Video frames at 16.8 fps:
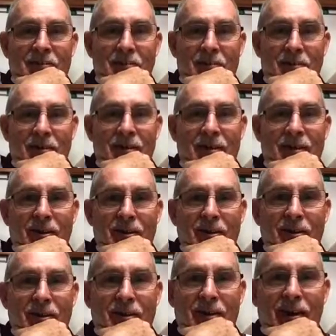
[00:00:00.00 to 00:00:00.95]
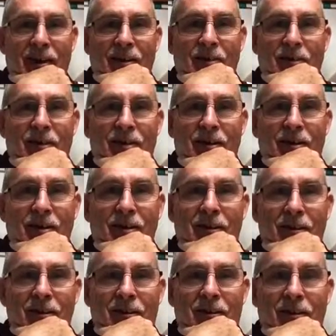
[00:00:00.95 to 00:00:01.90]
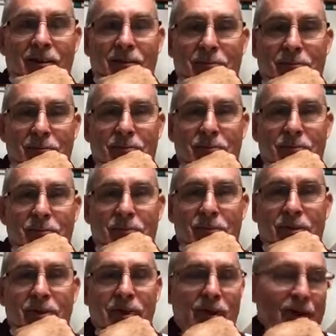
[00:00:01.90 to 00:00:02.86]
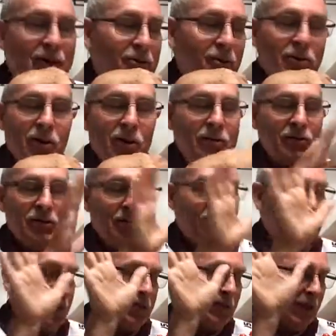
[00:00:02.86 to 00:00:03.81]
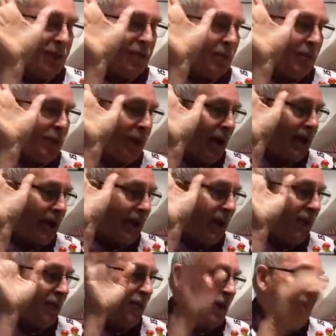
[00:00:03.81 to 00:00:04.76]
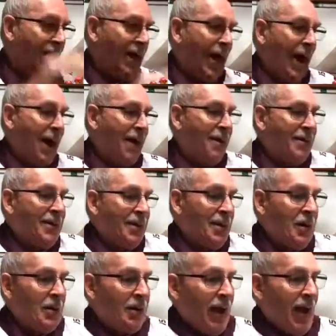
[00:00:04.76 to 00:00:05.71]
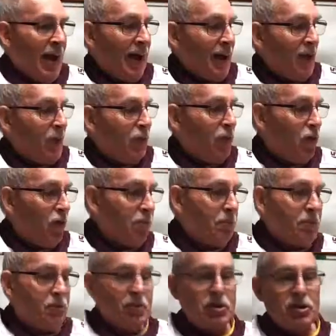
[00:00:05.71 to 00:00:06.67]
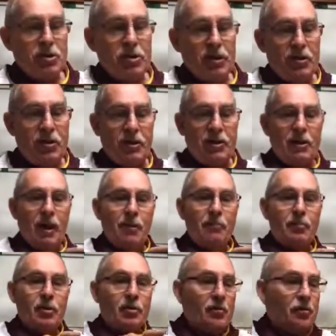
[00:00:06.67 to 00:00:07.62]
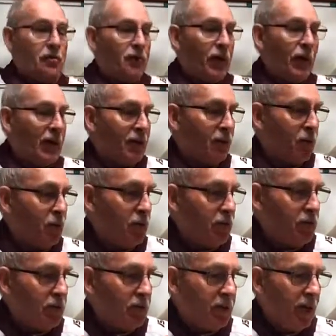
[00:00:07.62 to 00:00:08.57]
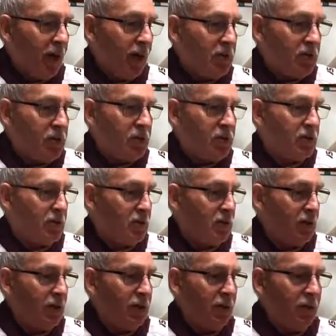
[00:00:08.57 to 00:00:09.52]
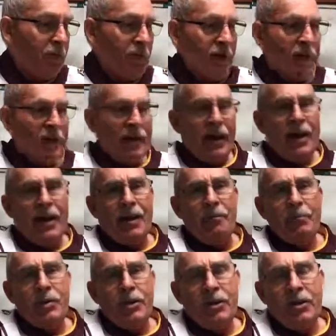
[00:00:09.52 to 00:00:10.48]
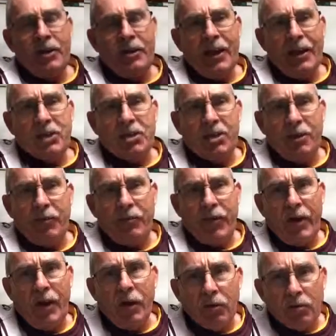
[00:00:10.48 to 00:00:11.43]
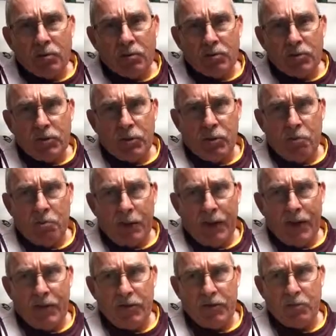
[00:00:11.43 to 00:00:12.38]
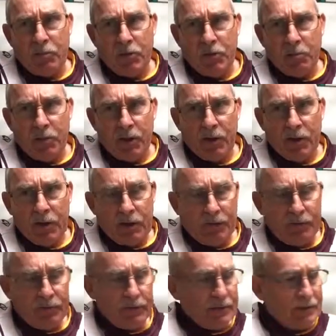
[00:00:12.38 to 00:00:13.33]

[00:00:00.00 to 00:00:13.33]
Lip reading: Right, okay. Look, I've got no comment. Okay, all right. Fourth position are the Phantom Roosters, Coach Steve. And he actually fell 2 places, would you believe?